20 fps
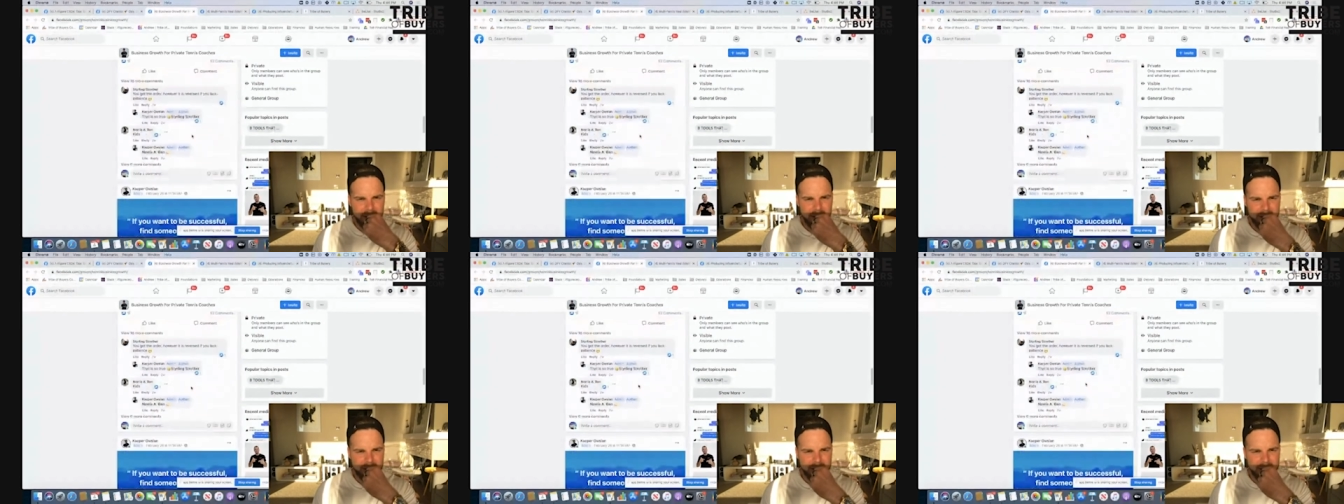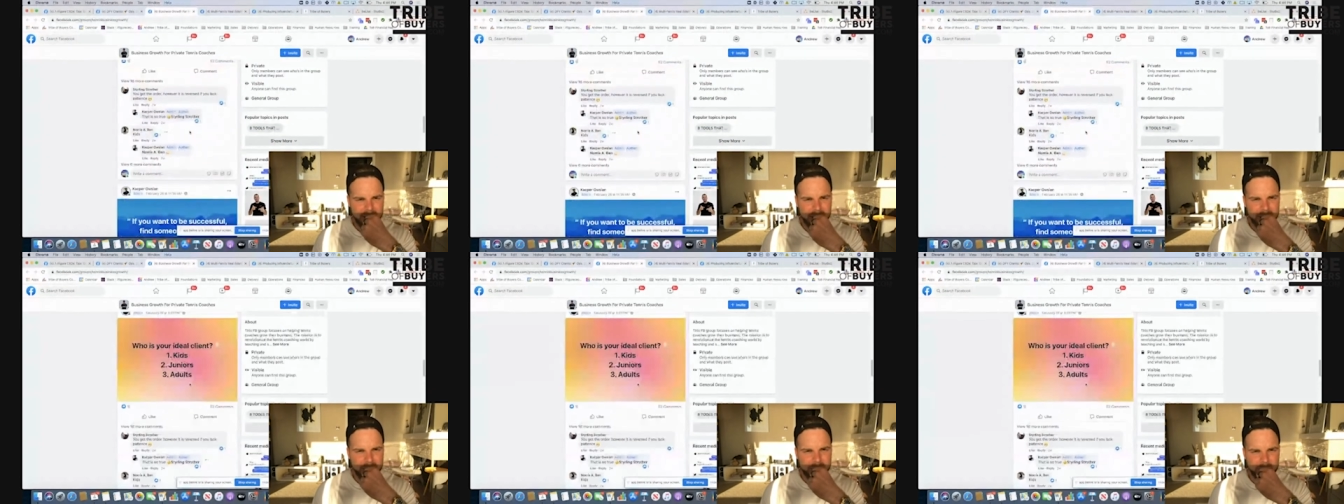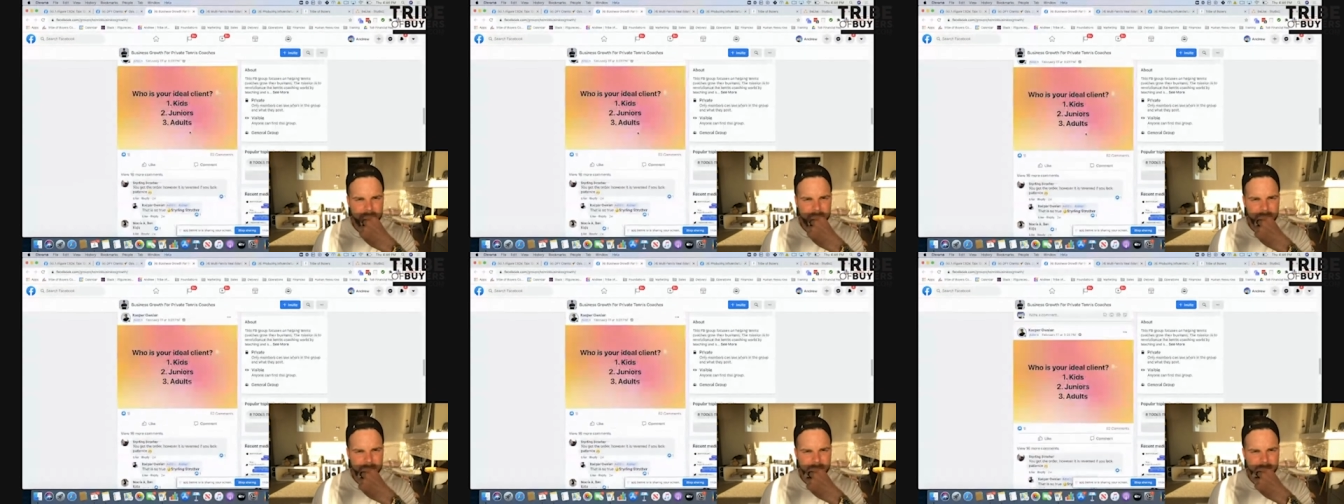
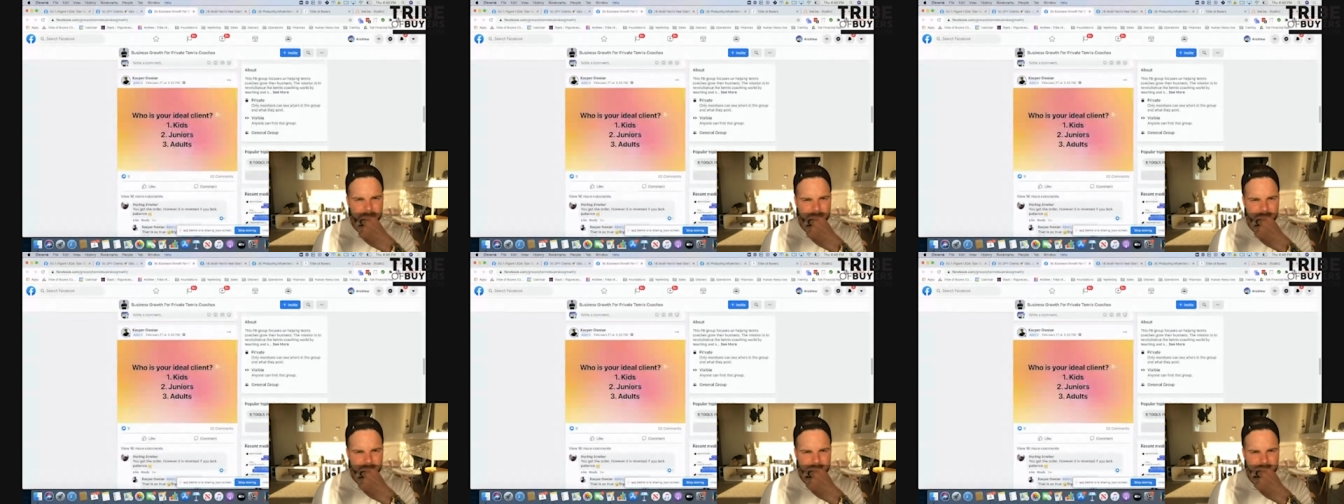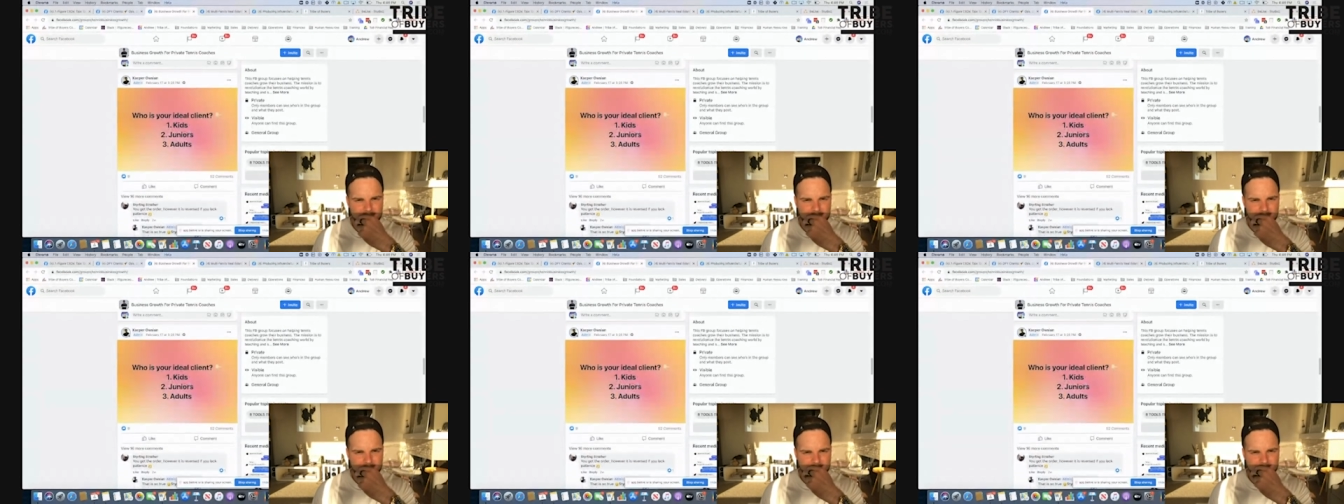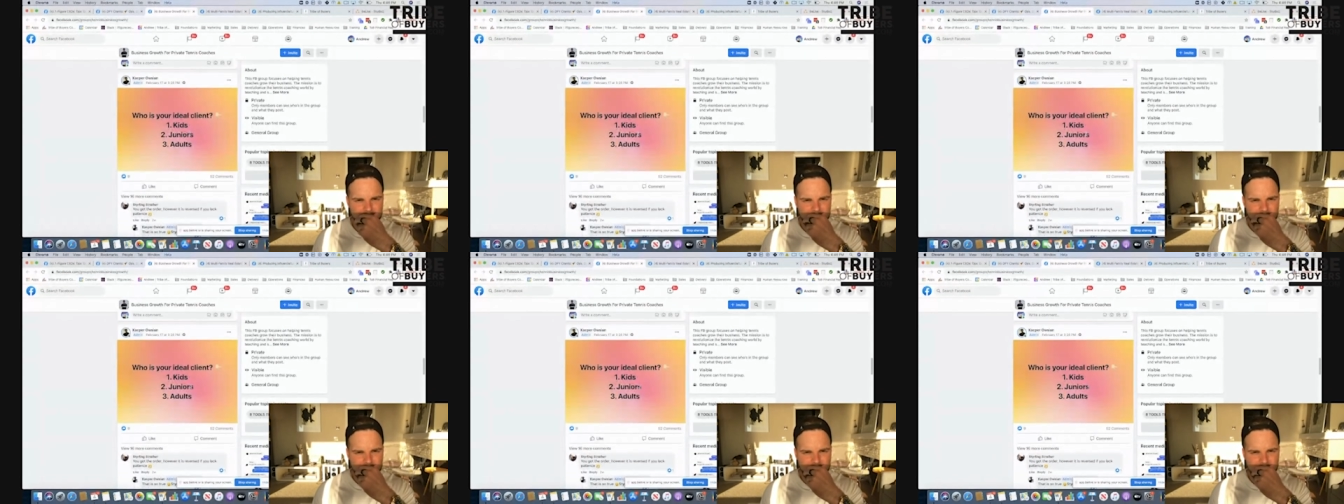cool, cool,
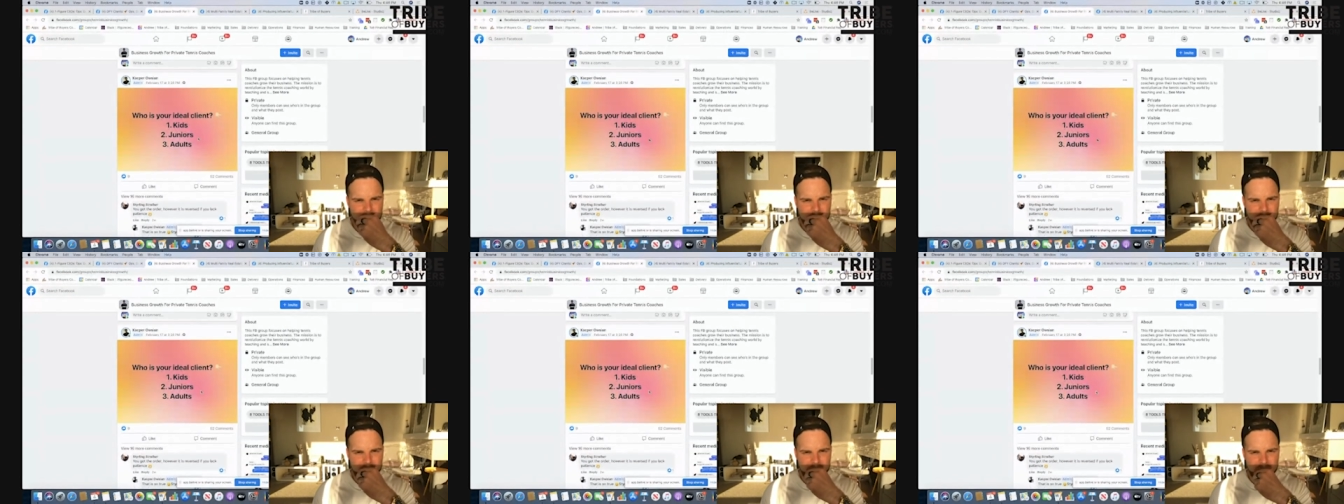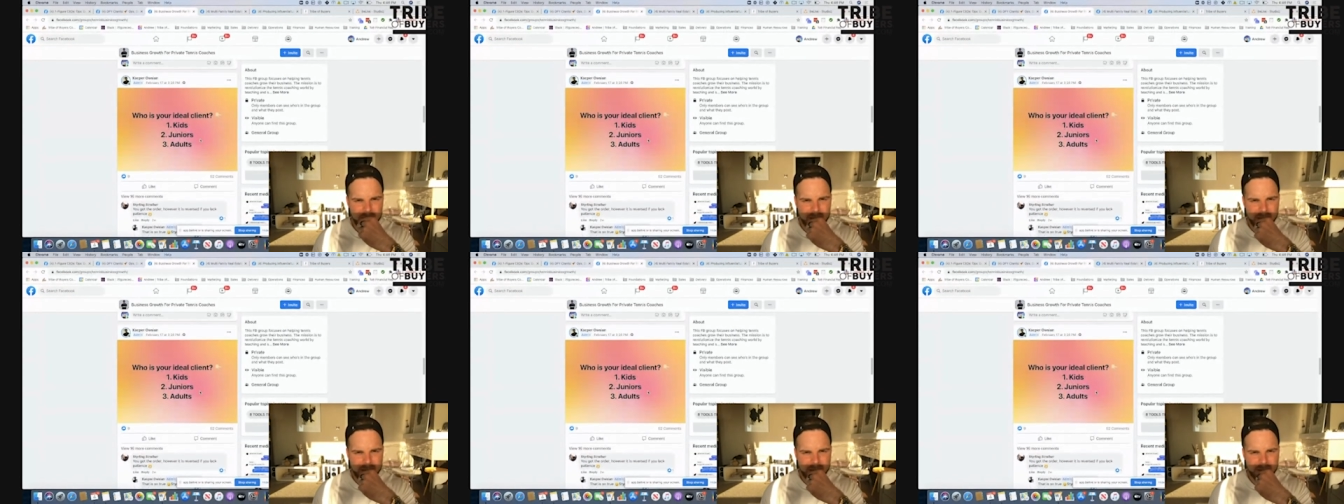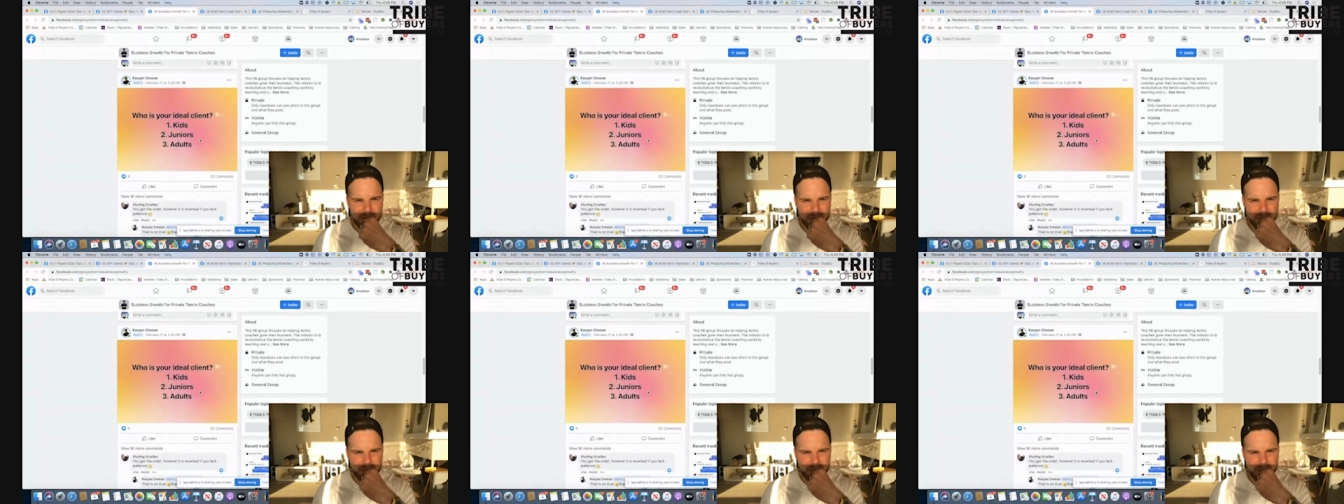cool. Who's your
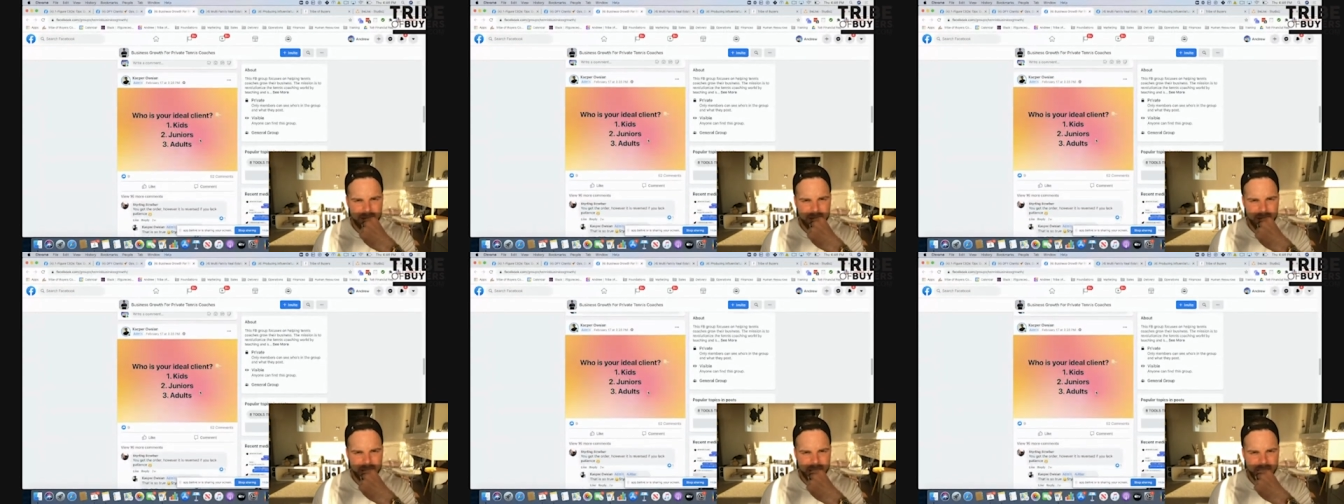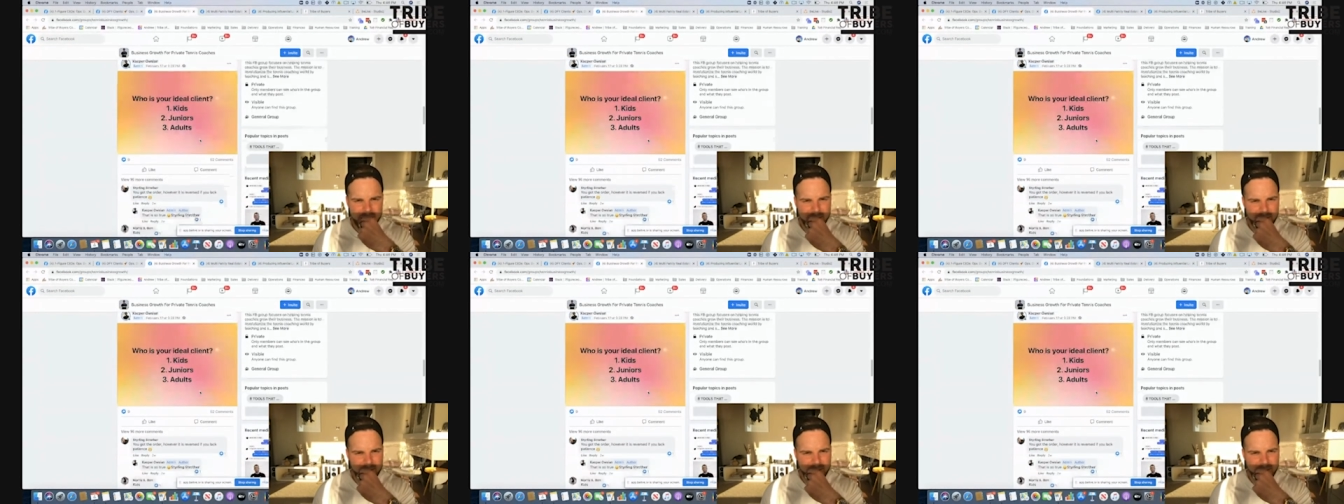ideal client?